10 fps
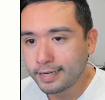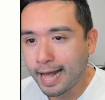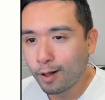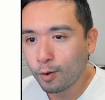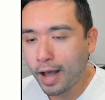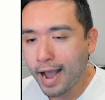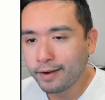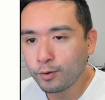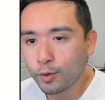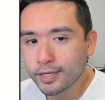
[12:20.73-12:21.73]
Now, I
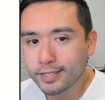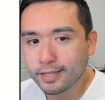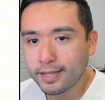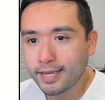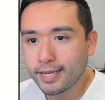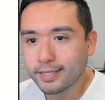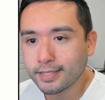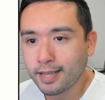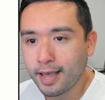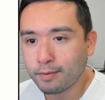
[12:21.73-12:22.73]
noticed the
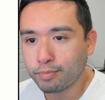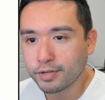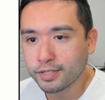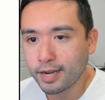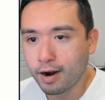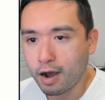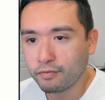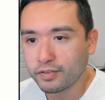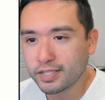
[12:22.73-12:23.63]
10% off